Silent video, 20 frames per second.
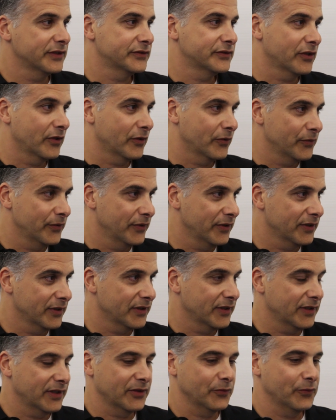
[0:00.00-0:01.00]
its own
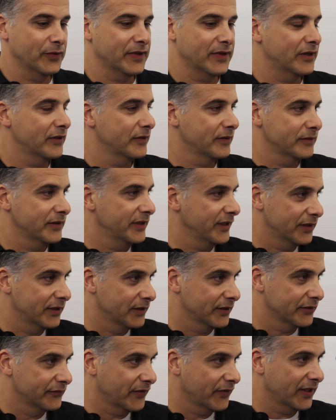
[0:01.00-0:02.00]
with our
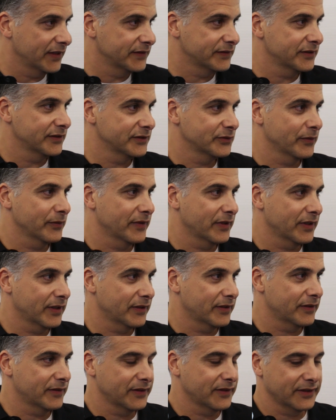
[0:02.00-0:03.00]
legal advisors, with
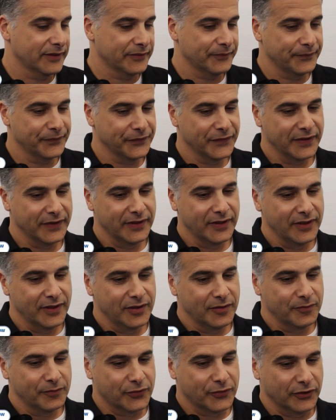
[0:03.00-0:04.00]
our
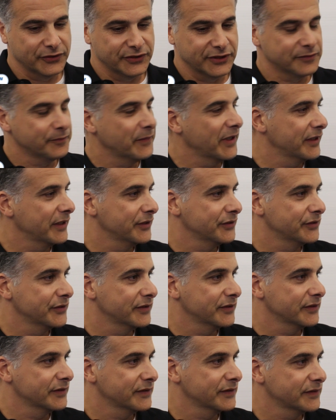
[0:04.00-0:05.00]
project
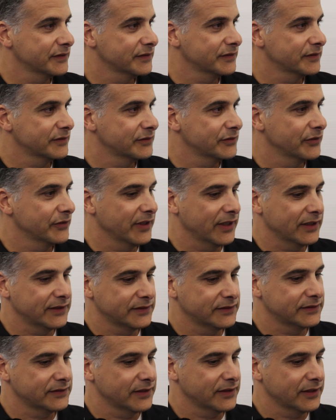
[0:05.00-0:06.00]
managers to
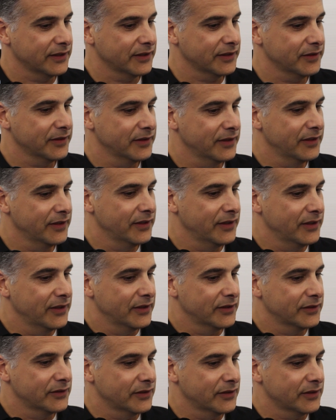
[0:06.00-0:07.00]
get
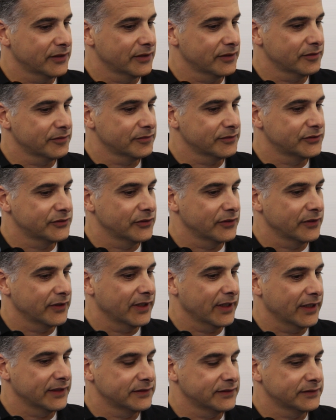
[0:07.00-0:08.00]

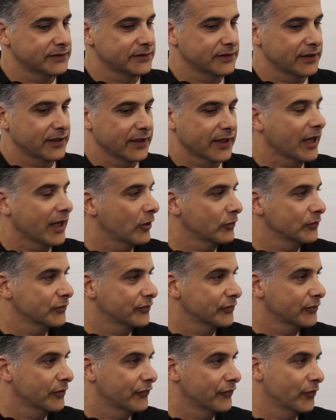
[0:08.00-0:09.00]
an
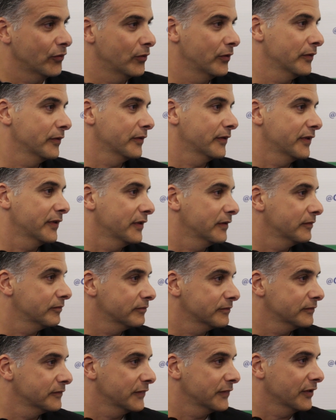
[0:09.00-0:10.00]
account of all,
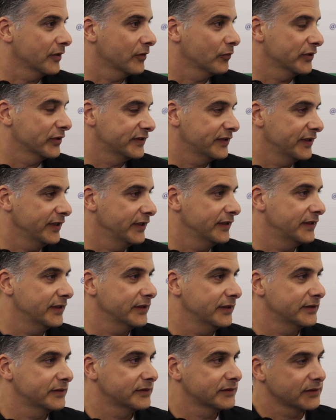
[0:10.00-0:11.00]
you know, what's
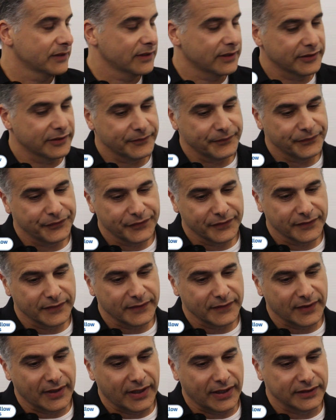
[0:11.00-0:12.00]
needed,
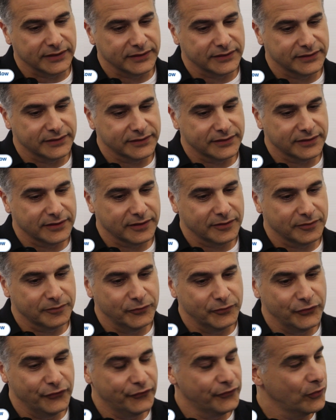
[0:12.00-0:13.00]
and
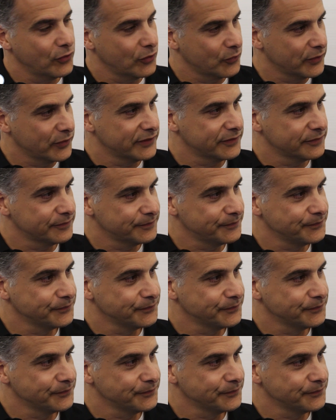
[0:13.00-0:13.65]
move forward.